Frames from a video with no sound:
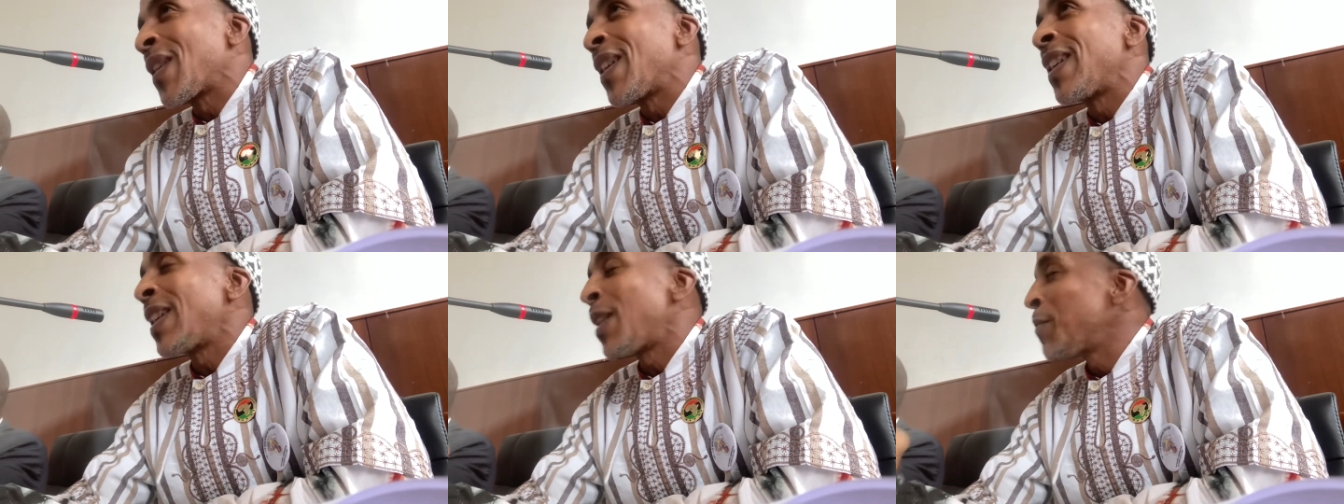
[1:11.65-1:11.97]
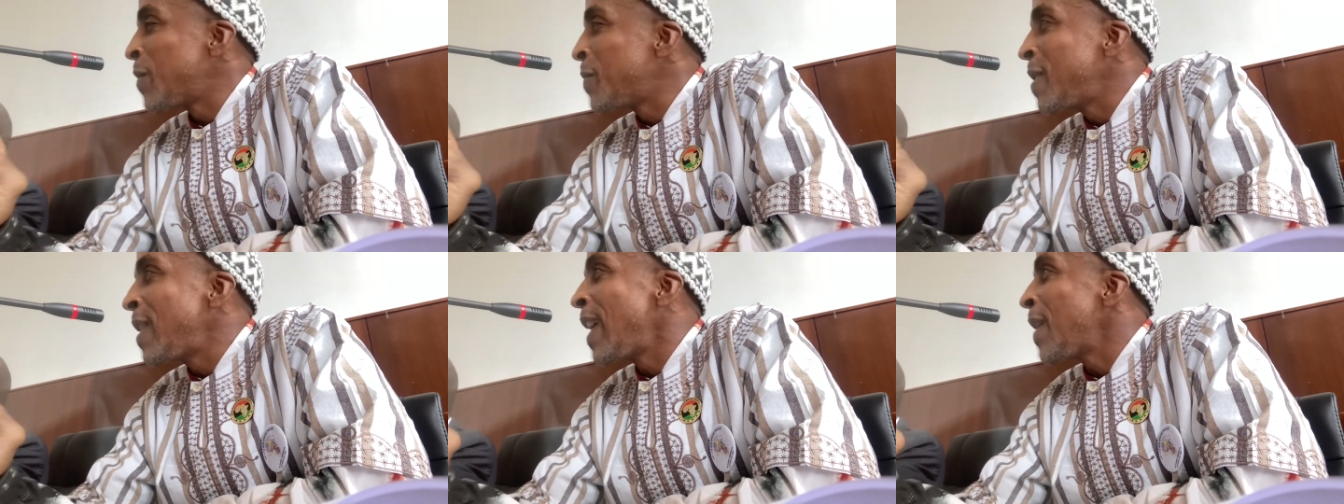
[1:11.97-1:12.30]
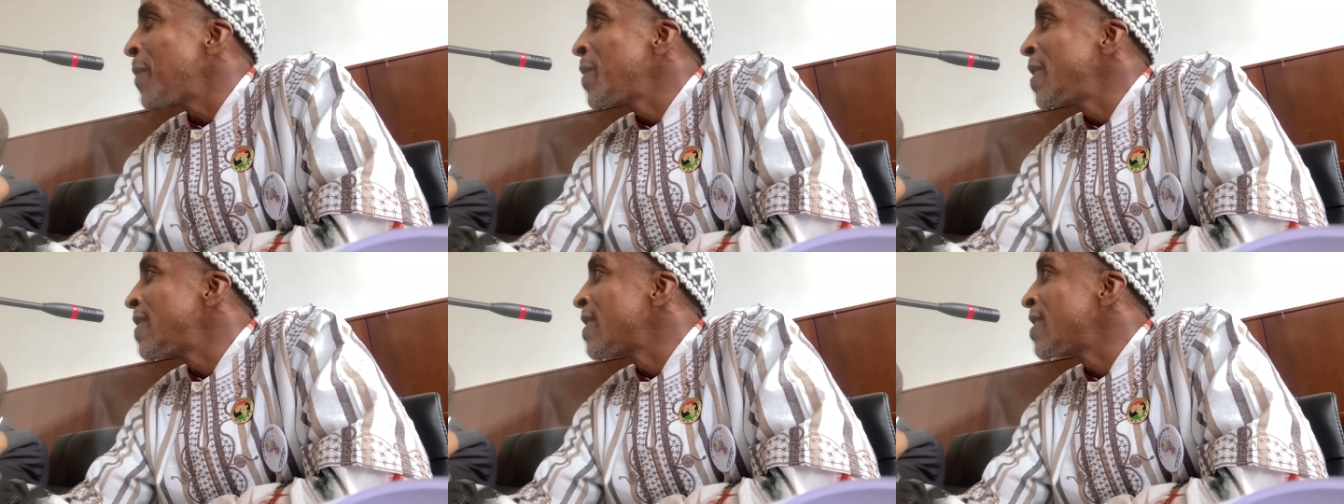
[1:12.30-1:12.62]
and I will be
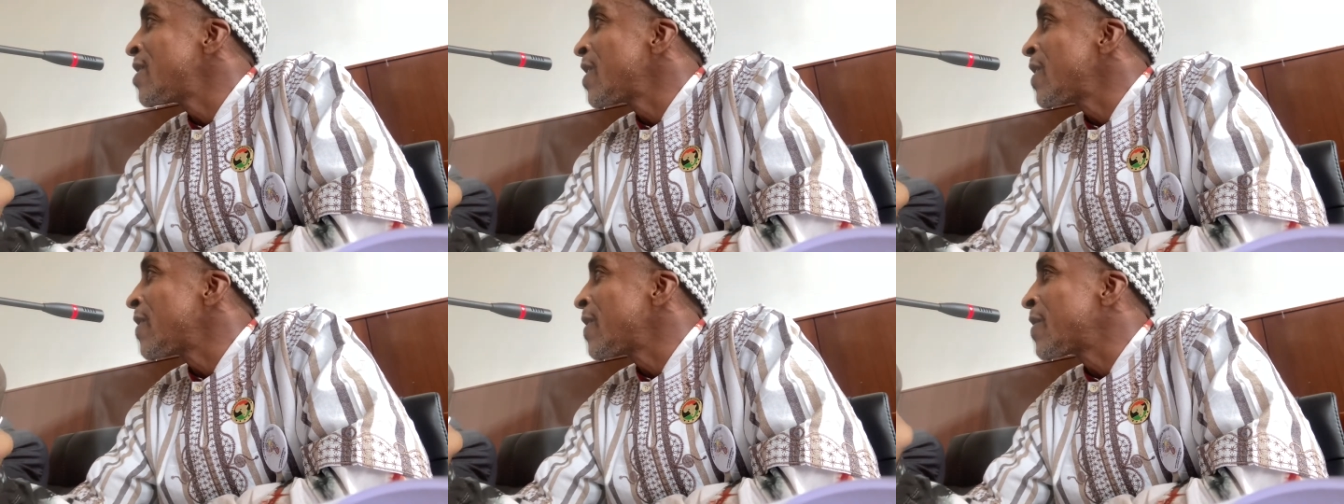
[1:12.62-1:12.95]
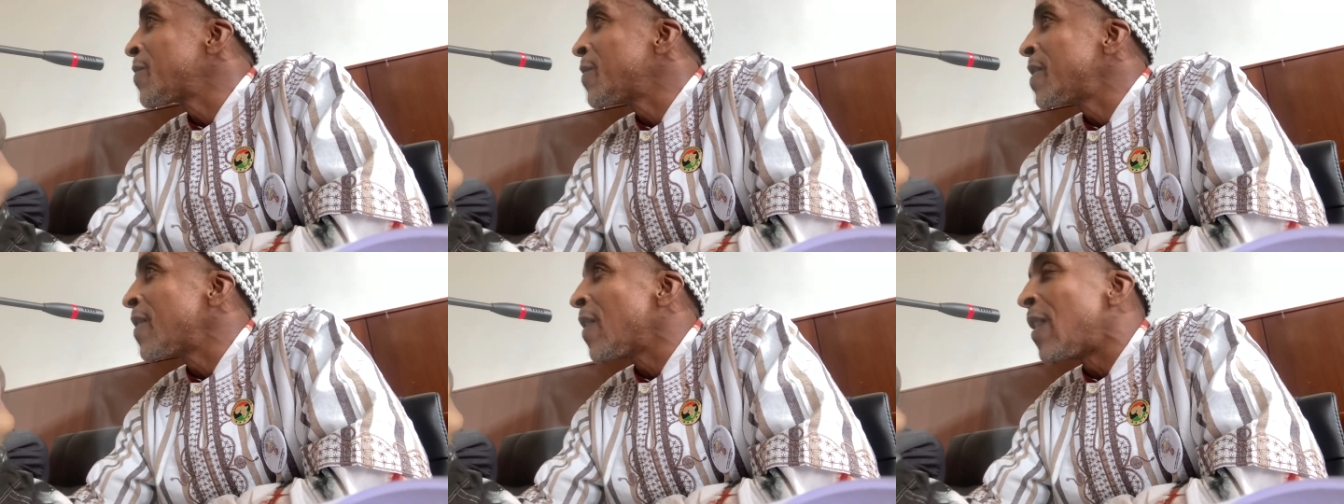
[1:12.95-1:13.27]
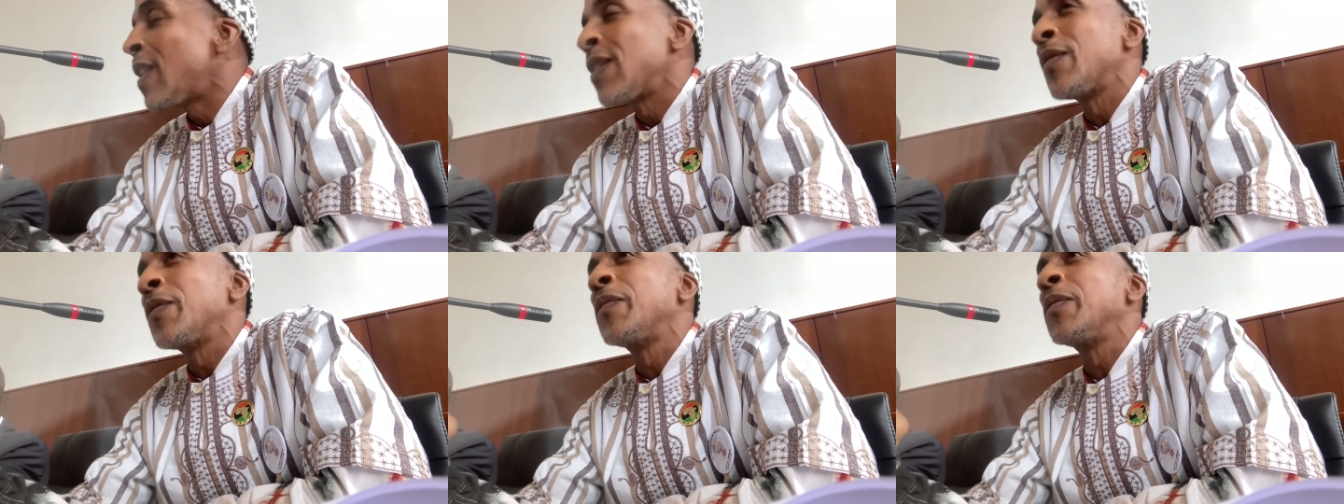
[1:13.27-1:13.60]
happy to share it with
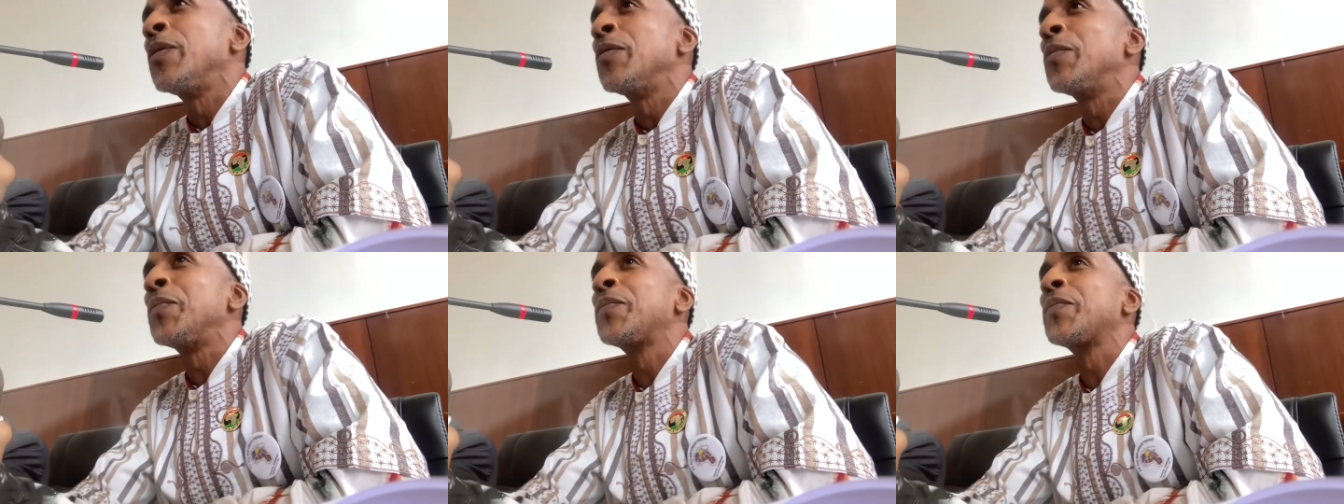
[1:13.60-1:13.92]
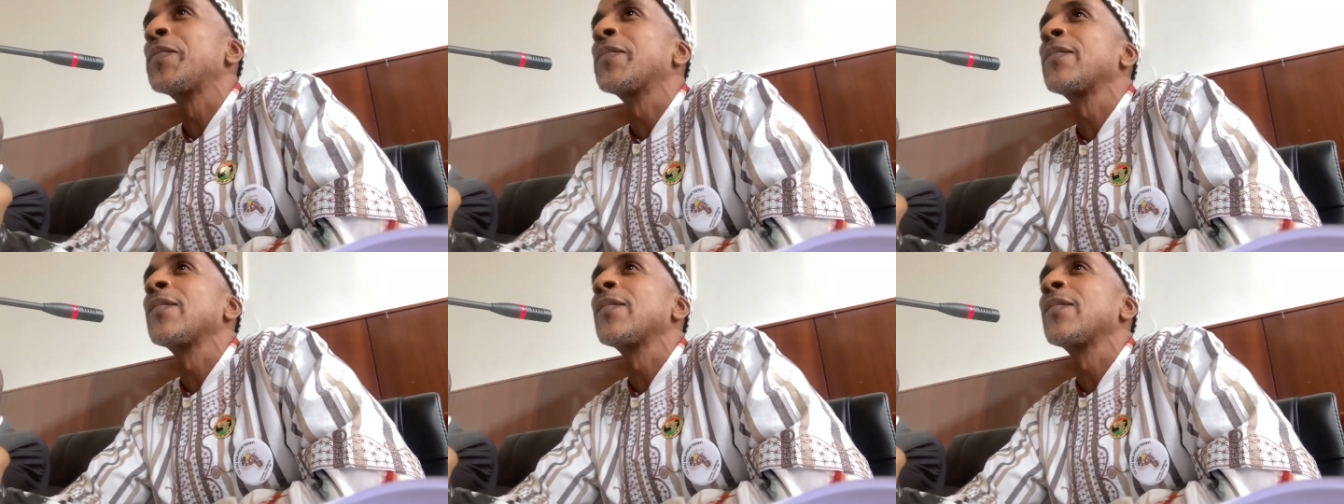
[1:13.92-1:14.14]
all of you.